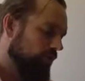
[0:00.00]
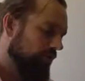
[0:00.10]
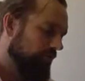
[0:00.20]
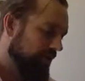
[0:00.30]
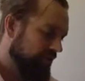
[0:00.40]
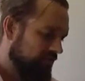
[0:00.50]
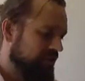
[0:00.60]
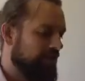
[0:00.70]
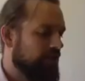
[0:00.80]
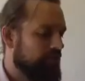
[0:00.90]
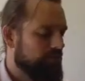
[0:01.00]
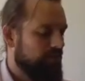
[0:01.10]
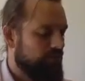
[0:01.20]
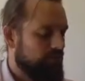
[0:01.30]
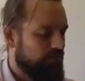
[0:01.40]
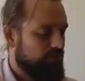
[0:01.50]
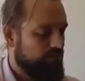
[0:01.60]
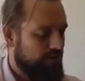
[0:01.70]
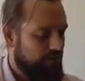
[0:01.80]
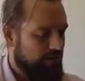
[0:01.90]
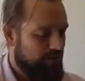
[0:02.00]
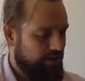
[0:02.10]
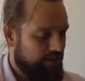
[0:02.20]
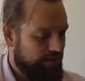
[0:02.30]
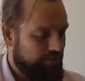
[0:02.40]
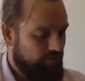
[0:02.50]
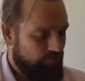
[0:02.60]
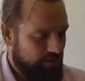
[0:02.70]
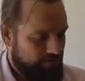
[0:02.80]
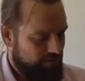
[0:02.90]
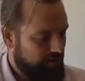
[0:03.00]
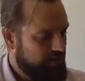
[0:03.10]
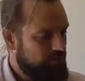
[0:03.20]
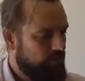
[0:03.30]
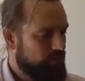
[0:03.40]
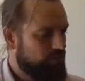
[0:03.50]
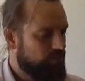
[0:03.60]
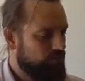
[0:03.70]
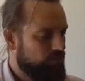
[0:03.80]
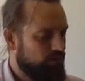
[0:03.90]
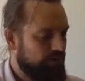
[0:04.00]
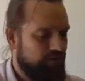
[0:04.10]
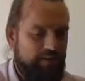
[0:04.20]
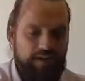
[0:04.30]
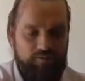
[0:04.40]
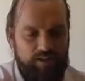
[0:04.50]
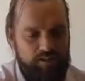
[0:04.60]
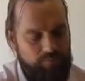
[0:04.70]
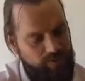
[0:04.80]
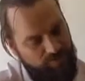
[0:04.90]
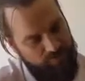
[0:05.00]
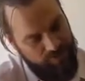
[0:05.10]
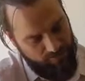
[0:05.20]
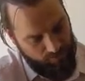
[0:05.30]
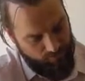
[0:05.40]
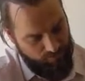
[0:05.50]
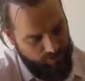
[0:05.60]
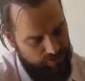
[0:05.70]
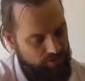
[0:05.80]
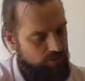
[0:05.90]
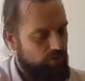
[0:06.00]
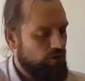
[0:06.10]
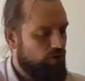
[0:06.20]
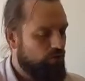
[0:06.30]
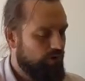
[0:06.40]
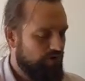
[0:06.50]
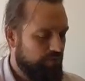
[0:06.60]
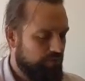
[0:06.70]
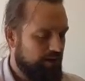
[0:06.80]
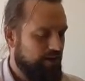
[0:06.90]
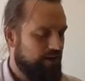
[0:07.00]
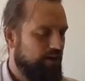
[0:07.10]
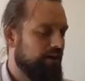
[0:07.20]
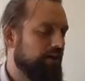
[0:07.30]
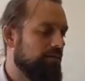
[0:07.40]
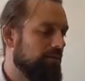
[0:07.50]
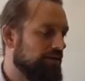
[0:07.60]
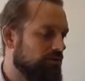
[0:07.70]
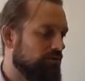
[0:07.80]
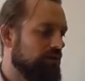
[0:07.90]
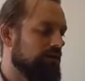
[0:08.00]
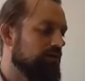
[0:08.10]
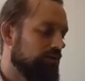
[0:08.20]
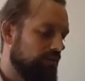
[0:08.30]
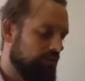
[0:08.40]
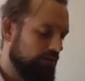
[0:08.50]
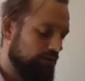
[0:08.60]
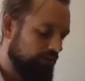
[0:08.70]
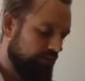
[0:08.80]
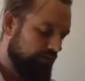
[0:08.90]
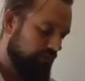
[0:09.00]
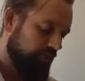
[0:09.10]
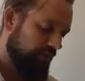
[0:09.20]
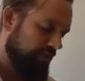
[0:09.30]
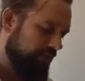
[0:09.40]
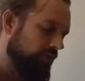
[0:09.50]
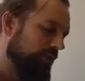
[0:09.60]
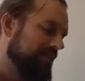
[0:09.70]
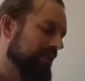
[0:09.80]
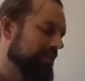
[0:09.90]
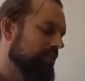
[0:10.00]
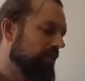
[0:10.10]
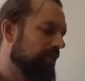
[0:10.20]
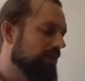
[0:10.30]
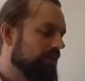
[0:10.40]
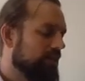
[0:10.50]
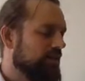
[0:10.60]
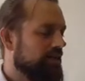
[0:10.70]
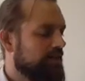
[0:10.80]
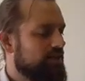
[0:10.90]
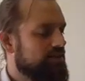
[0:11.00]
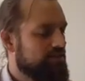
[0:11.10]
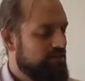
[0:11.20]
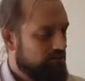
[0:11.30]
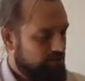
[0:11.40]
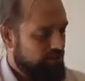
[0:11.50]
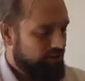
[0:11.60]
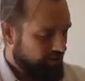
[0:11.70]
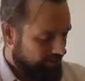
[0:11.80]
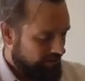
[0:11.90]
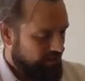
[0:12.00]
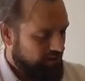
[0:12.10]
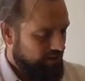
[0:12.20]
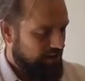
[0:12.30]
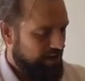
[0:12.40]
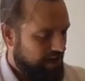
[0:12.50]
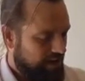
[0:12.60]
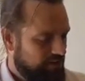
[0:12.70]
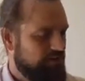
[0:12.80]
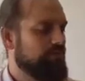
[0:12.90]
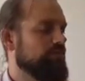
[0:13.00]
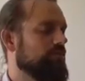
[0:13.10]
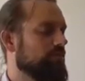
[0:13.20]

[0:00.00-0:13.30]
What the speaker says: the benefit that comes out and the risk that is possible, whether that risk be a physical risk or whether it be a mental risk to the people. That there always has to be something that they're going to gain